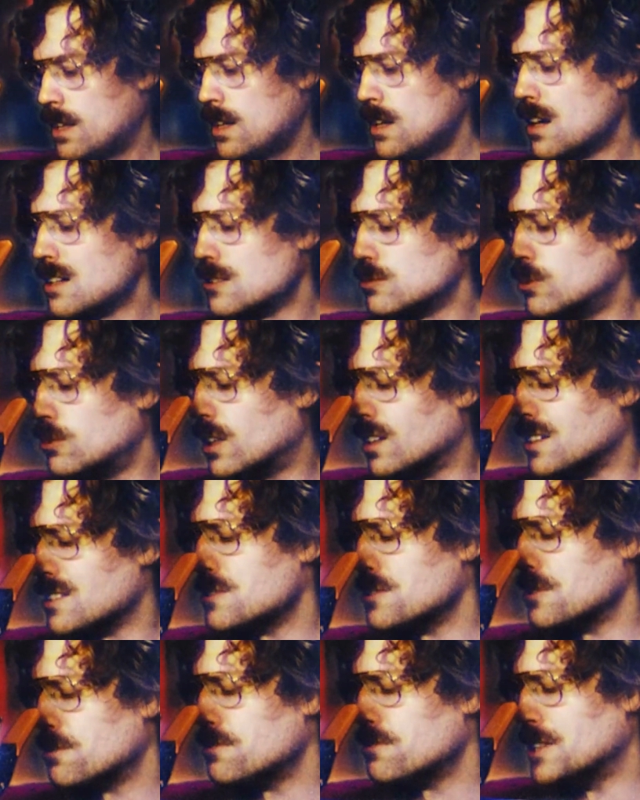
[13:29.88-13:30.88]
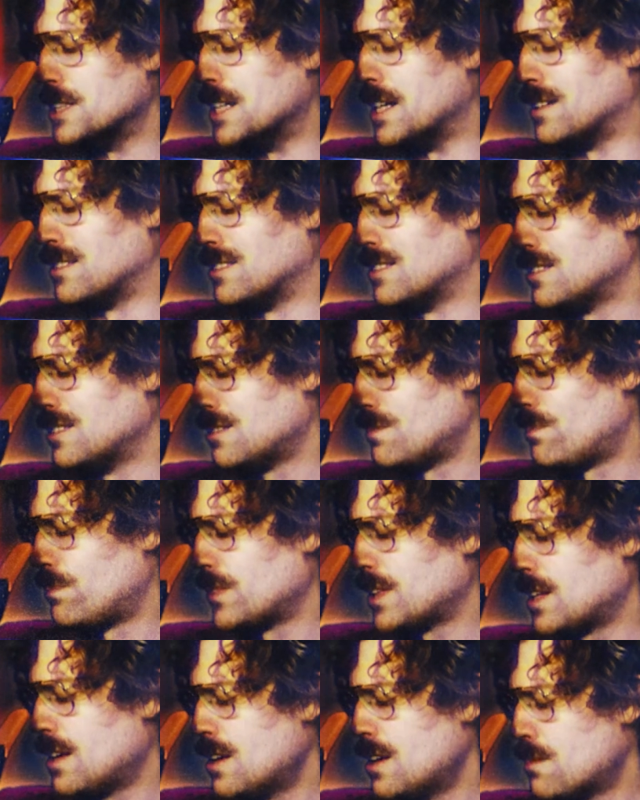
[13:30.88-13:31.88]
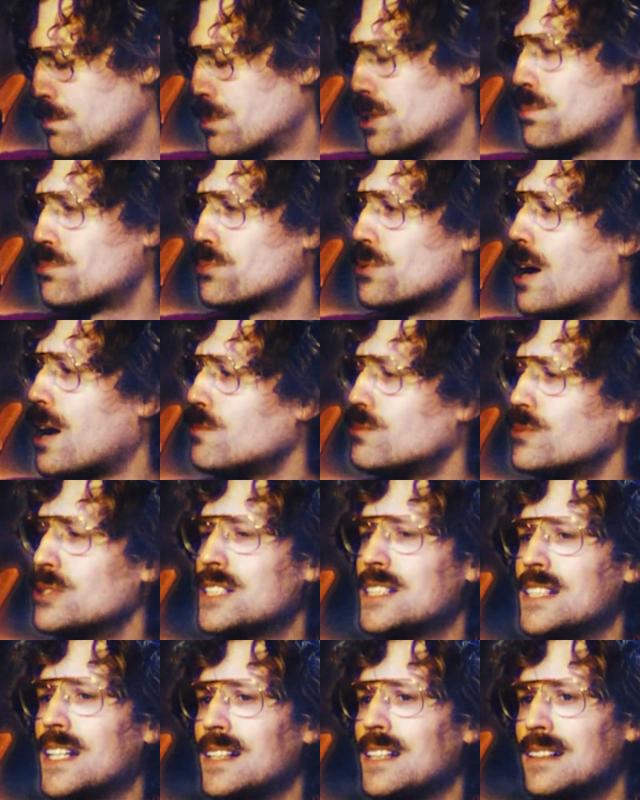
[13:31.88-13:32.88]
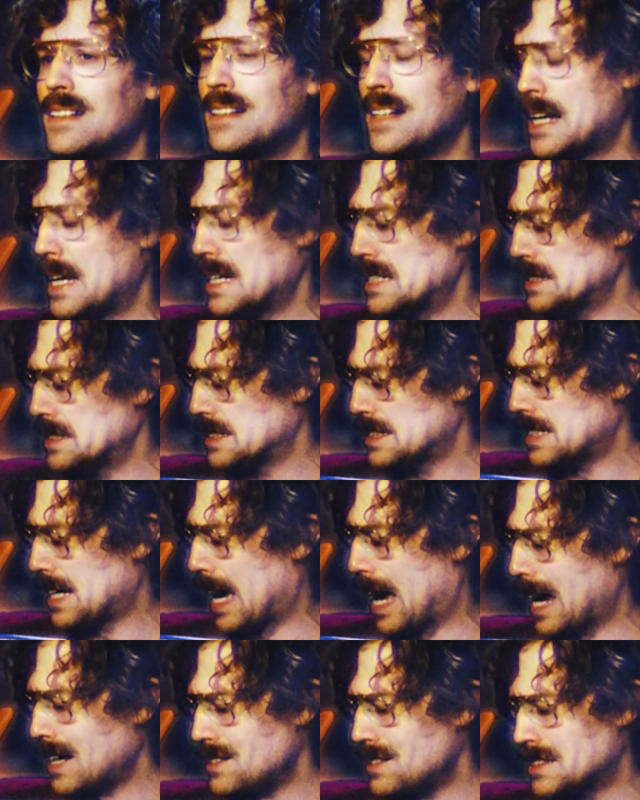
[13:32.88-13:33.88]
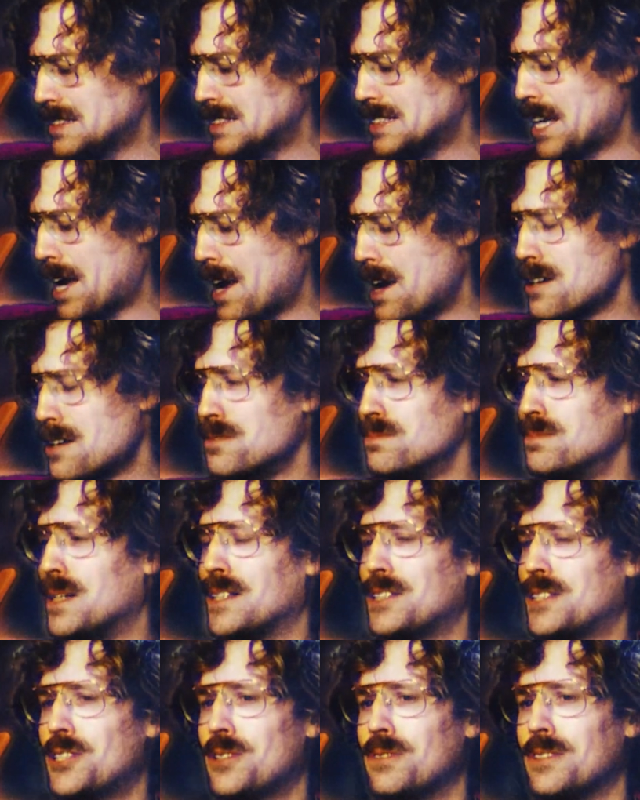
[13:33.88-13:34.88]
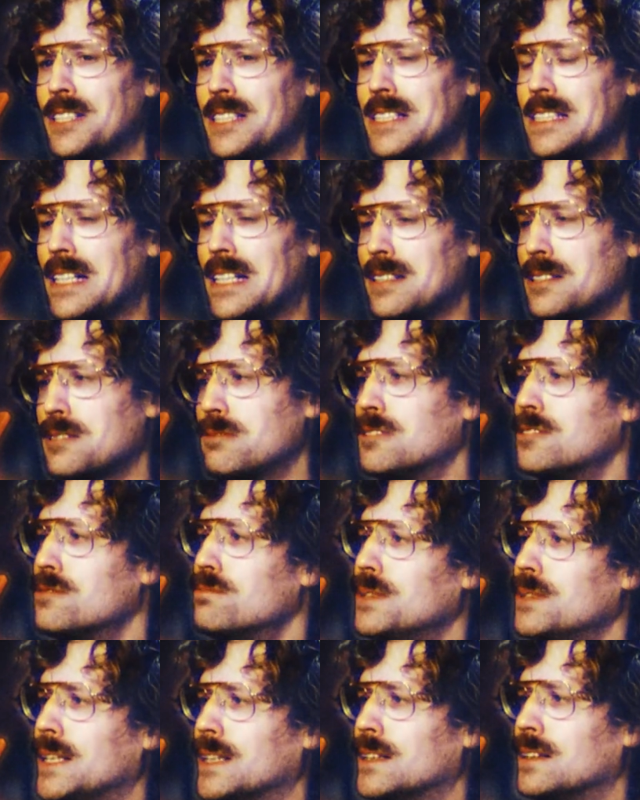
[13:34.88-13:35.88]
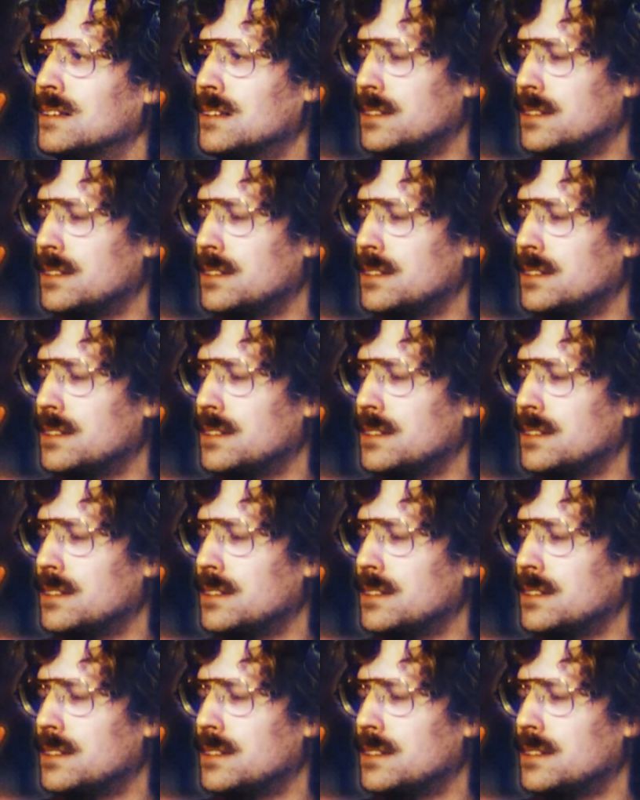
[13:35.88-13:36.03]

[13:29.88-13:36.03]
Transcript: I wanted to fit in, but the problem was that I didn't care much for sex with men.